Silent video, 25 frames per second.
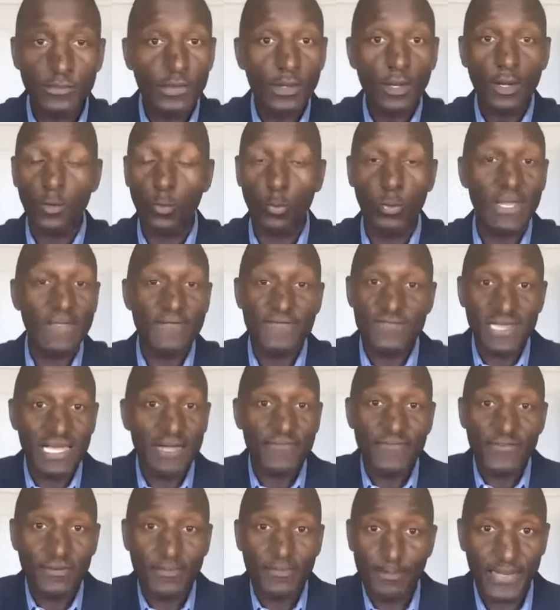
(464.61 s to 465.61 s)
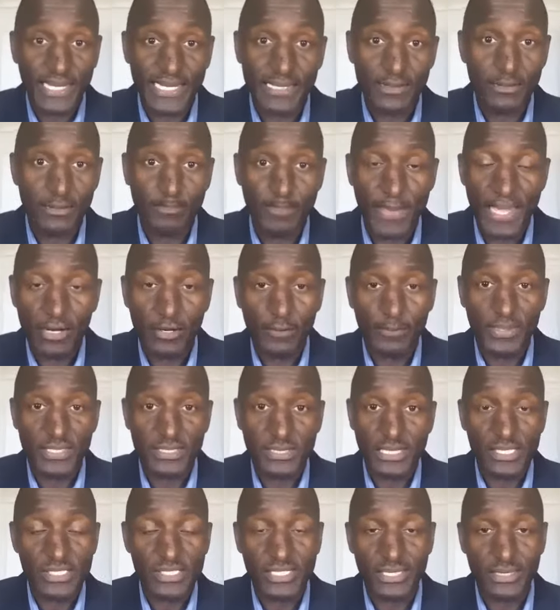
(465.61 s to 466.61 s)
we've never been better
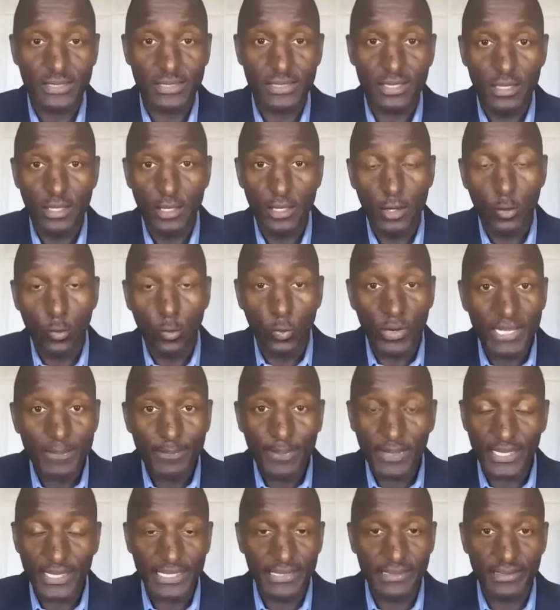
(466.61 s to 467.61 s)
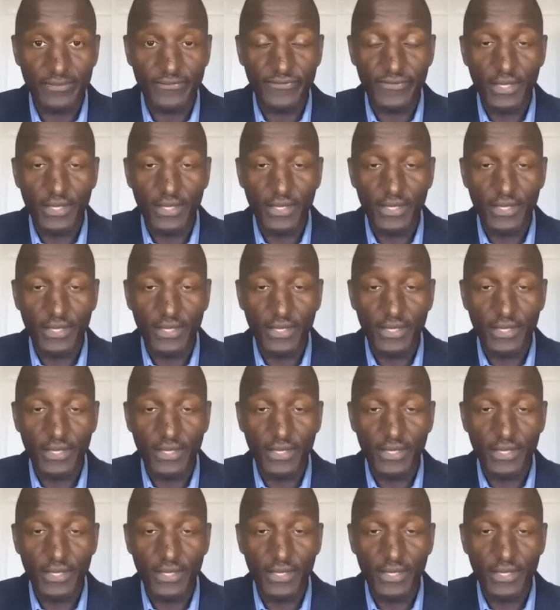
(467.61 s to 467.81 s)
positioned, we believe,